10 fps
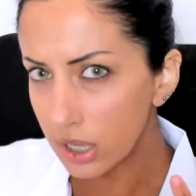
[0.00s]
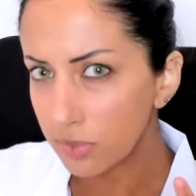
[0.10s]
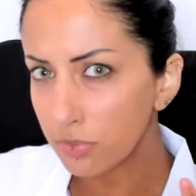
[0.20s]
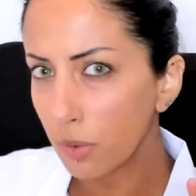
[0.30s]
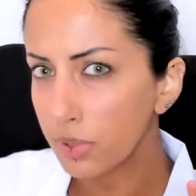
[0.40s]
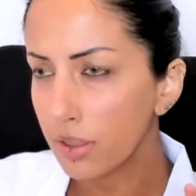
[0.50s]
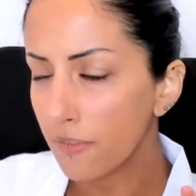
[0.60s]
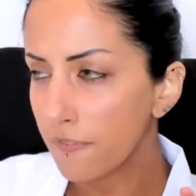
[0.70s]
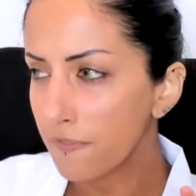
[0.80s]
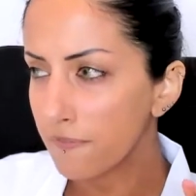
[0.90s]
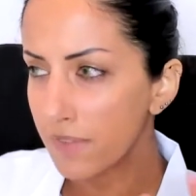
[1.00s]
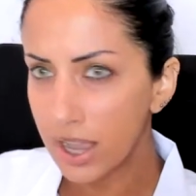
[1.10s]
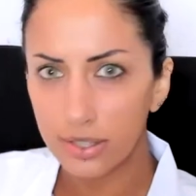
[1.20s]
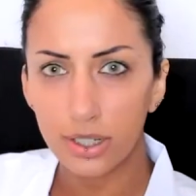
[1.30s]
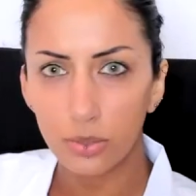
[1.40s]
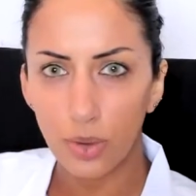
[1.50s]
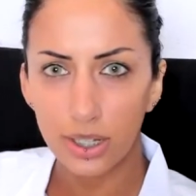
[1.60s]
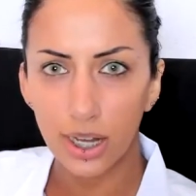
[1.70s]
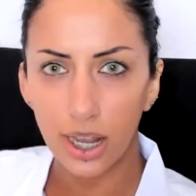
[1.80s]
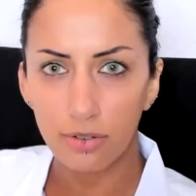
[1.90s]
It's probably the fastest way
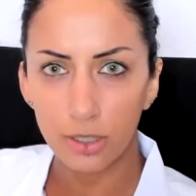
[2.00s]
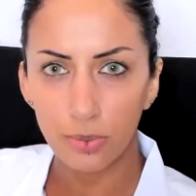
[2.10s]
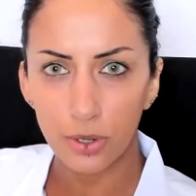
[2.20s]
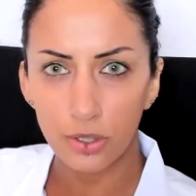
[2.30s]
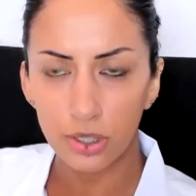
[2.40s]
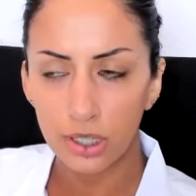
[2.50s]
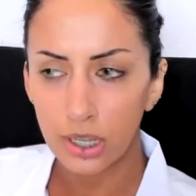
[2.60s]
to get a response.